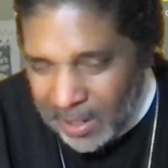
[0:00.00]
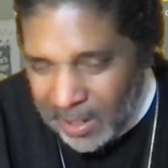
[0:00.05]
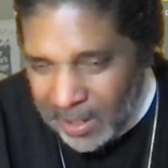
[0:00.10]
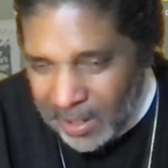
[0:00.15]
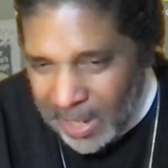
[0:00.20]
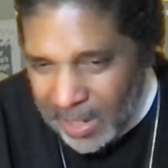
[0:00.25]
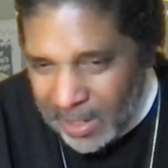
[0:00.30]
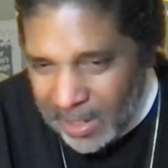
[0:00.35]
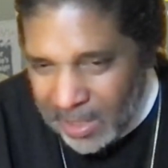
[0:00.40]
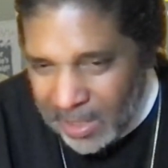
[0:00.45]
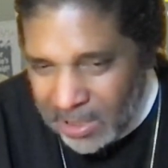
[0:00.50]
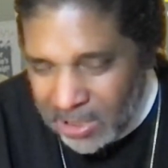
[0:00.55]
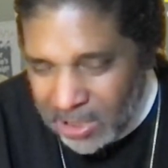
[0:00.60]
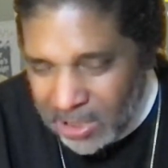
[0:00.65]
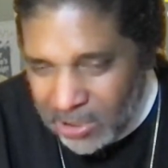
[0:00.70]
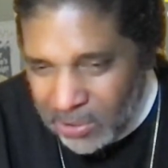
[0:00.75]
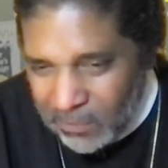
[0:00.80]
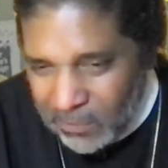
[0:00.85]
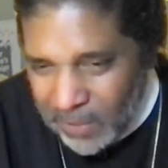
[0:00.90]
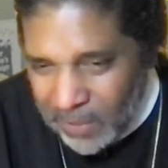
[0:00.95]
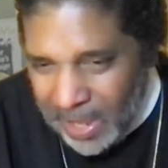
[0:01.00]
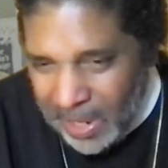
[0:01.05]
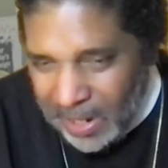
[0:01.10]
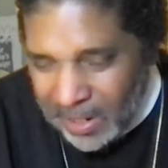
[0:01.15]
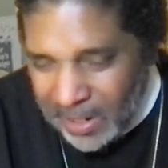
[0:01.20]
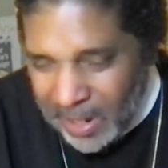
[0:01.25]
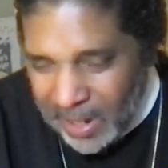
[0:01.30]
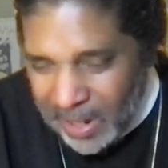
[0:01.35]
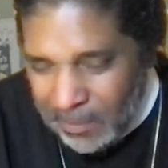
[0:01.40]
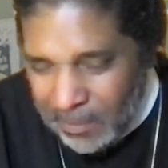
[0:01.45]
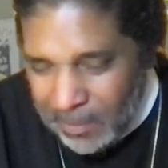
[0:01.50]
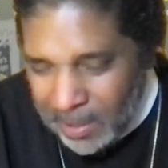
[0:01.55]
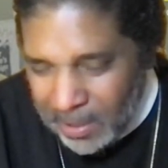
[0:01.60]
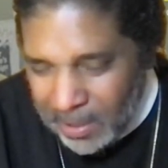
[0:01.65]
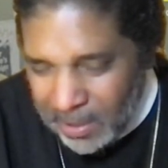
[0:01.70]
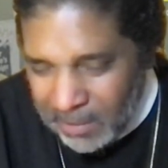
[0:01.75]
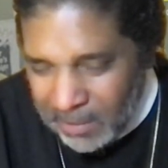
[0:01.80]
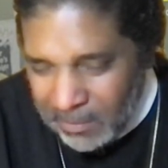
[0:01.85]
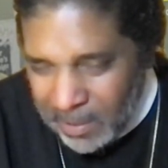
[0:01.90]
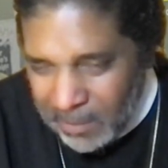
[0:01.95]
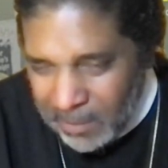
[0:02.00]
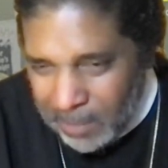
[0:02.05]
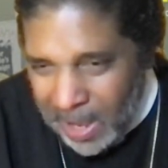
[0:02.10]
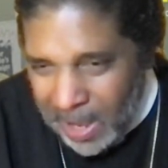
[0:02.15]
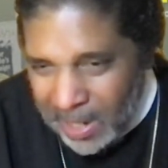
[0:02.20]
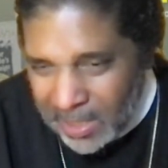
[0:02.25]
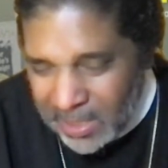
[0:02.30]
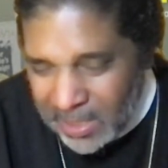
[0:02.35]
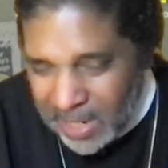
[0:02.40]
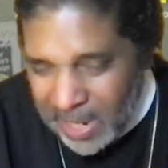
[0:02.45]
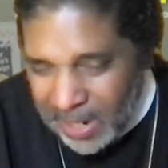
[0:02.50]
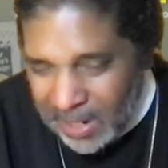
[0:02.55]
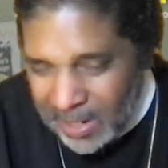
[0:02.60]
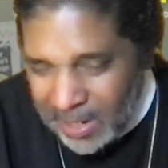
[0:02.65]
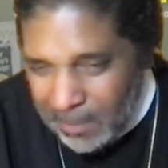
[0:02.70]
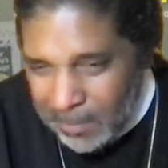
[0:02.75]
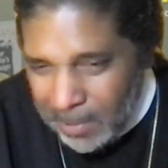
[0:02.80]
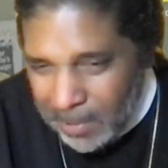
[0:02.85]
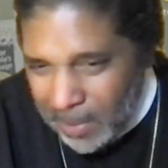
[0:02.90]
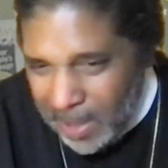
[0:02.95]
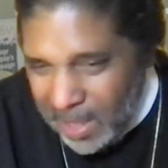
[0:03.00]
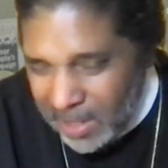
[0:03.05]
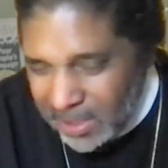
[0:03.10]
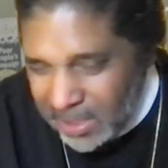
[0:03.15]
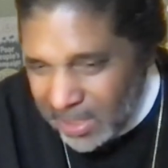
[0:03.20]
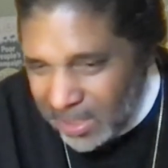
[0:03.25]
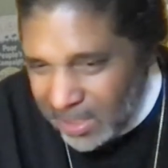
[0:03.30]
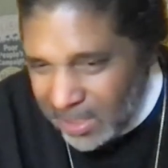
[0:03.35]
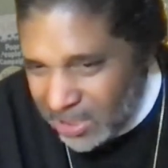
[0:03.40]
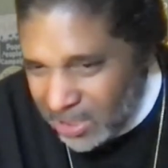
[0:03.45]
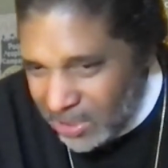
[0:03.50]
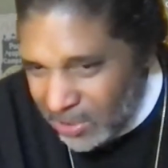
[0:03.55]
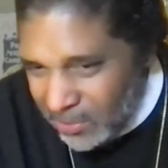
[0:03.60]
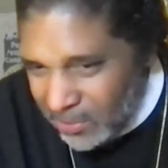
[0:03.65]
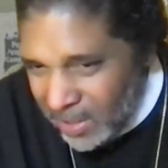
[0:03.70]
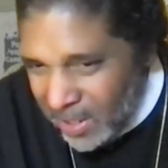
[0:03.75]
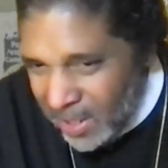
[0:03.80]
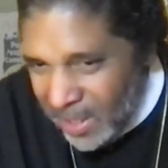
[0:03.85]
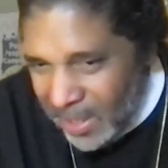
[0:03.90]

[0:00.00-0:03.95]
uh, Institute for Economic Policy, Economic Policy Institute,